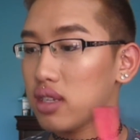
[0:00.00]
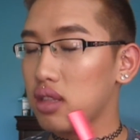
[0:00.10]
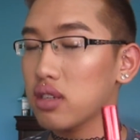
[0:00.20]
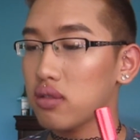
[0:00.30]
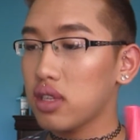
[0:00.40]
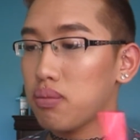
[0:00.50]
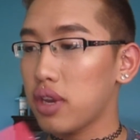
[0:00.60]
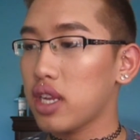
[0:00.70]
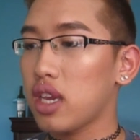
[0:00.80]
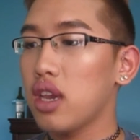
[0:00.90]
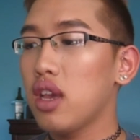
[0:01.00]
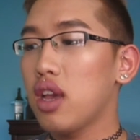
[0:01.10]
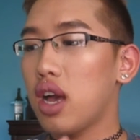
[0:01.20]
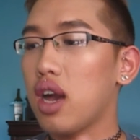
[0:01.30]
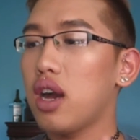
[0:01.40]
It looks really pretty,
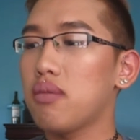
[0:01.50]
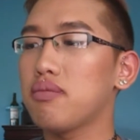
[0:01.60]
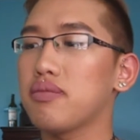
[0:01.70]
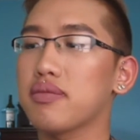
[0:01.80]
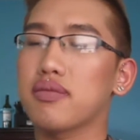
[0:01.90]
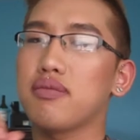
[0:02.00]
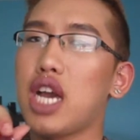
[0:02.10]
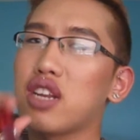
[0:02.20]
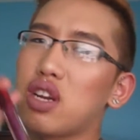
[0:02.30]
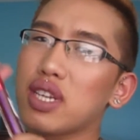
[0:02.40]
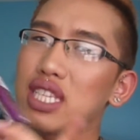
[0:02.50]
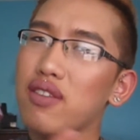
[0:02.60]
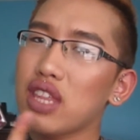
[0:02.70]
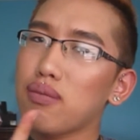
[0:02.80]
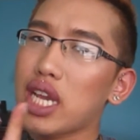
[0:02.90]
but I don't know. It's not
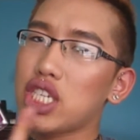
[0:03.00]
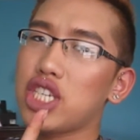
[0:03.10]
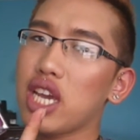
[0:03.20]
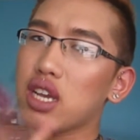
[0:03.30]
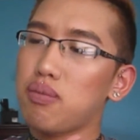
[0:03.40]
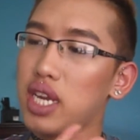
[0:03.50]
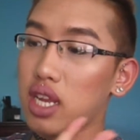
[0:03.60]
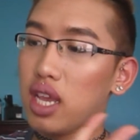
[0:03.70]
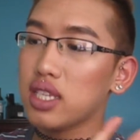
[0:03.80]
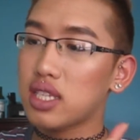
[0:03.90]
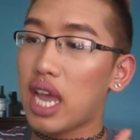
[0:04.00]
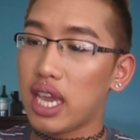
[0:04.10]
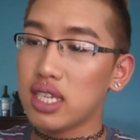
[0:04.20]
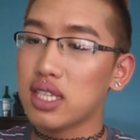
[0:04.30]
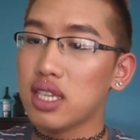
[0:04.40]
really my shtick, but it is
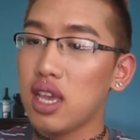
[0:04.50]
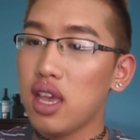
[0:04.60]
nice.